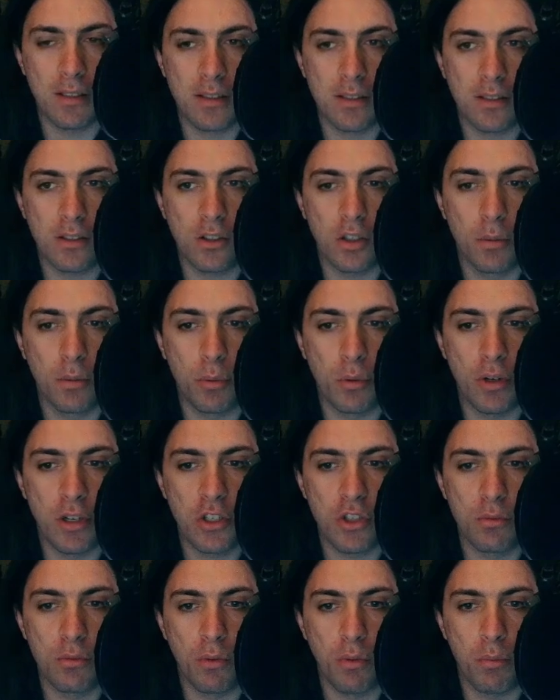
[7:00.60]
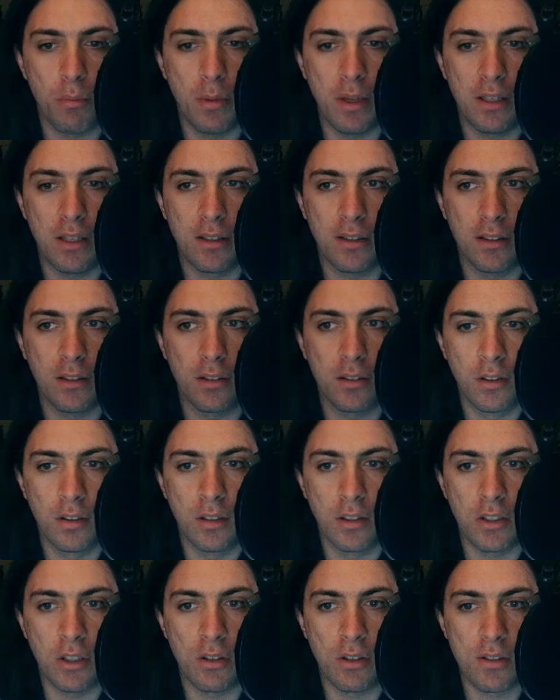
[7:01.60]
a cooperation with Melder.
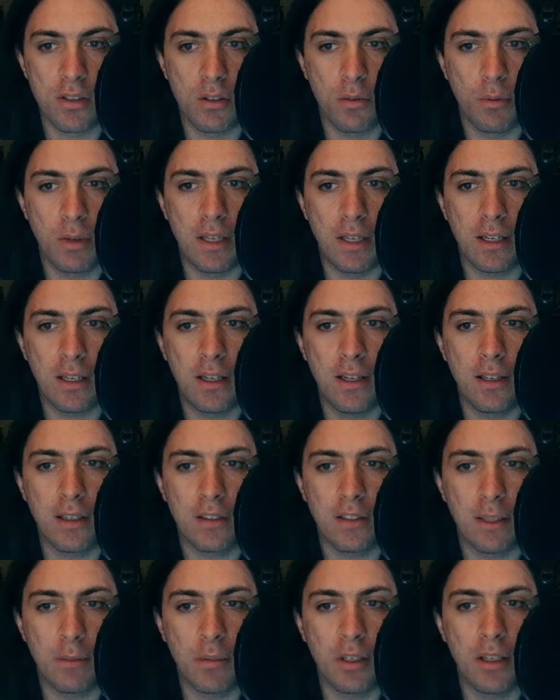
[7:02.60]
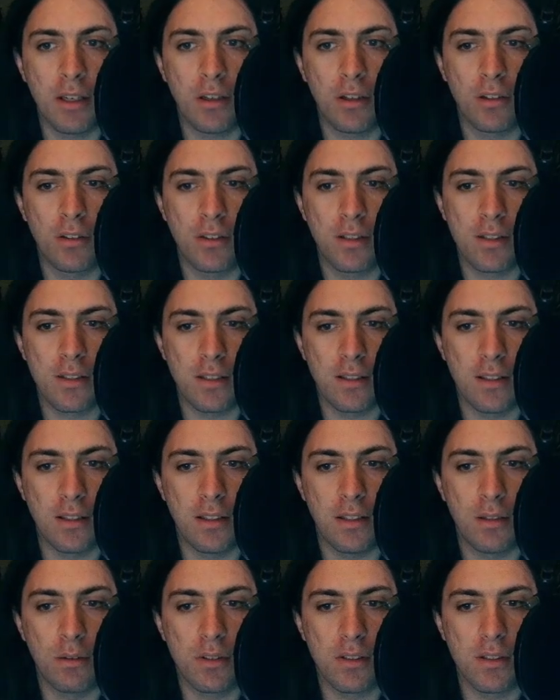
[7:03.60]
Also, when I double click on this and then
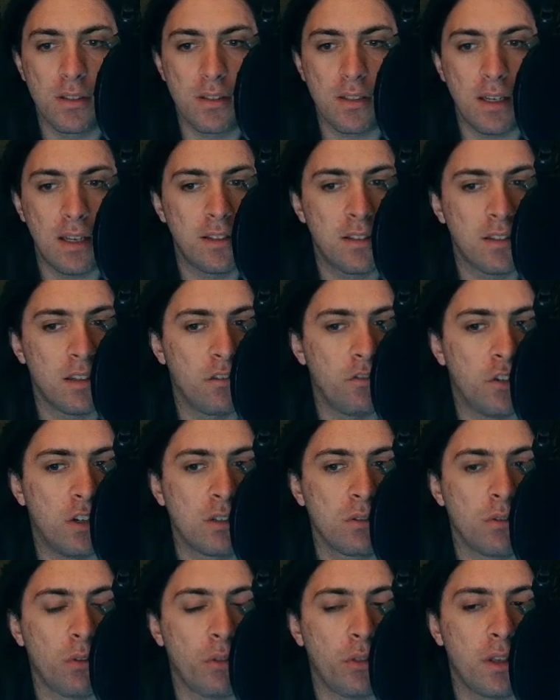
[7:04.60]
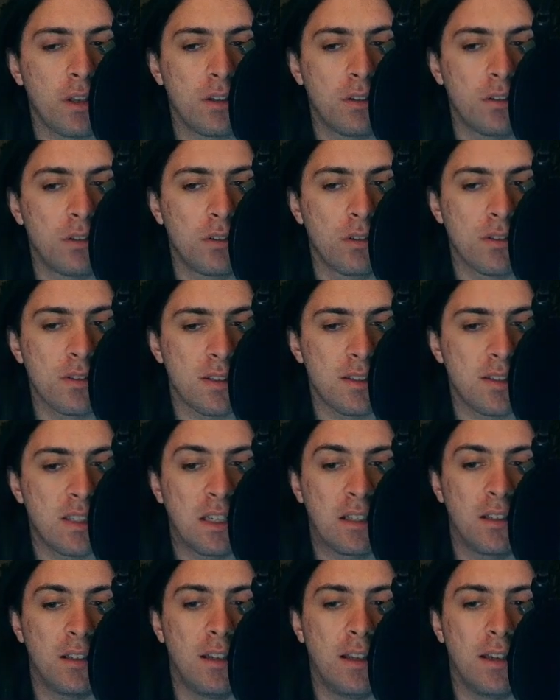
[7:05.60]
there is this enter value thing, looks
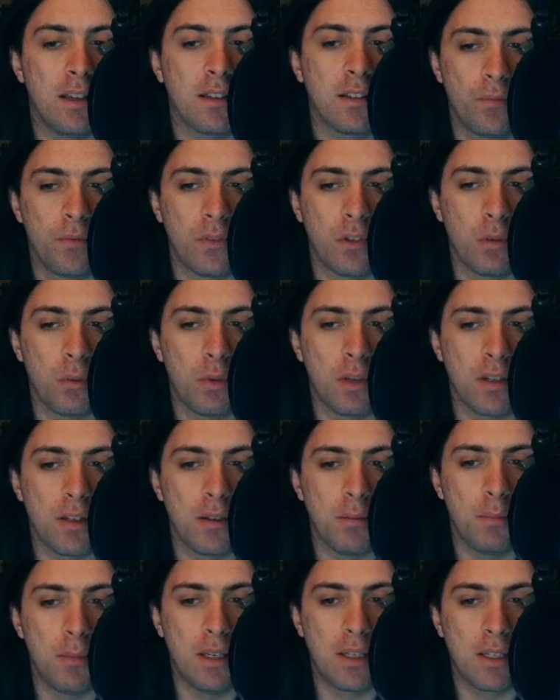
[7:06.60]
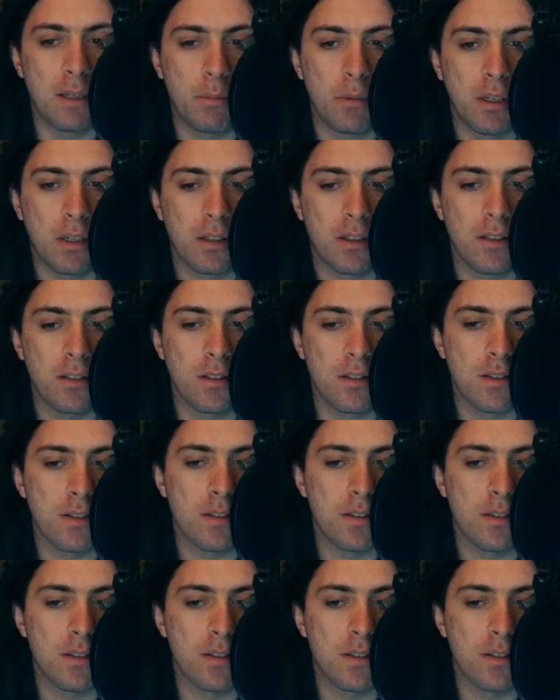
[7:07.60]
exactly like the one in Melder plugins.